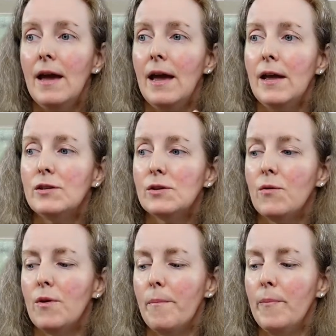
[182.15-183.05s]
And
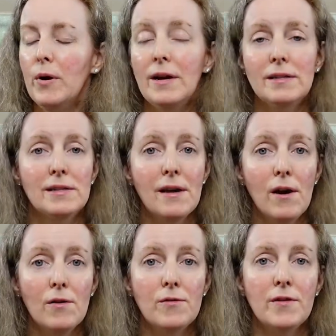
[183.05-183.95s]
so the book
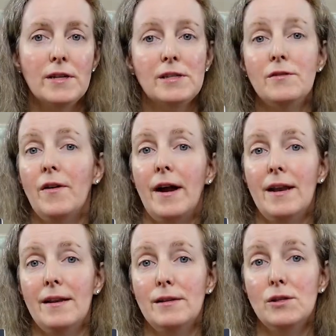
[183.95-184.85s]
itself is
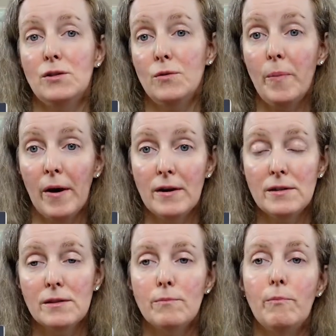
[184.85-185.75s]
divided into two
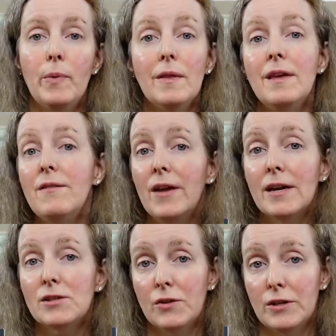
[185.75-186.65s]
parts, believing
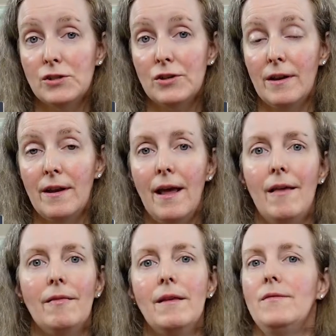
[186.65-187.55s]
as a Christian
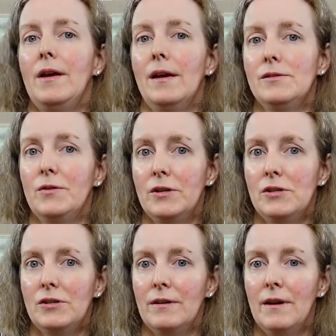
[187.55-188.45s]
and living as a
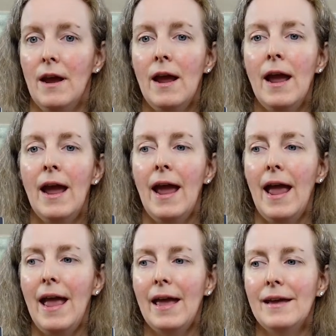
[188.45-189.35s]
Christian.
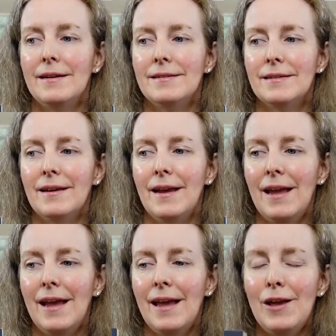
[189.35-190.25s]
And
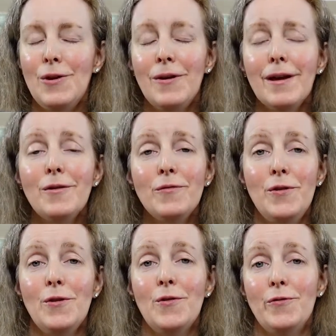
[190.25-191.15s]
you get a
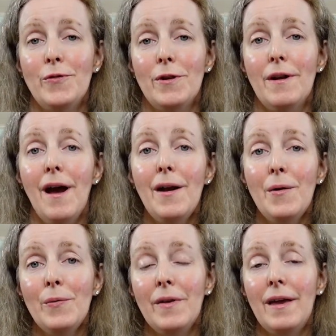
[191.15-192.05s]
feel for not
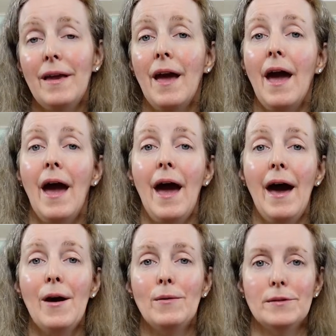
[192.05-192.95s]
only
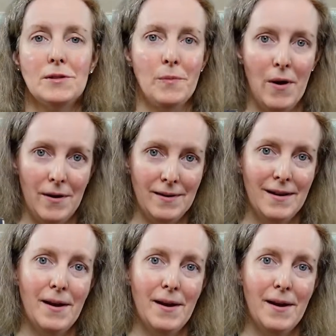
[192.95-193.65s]
how smart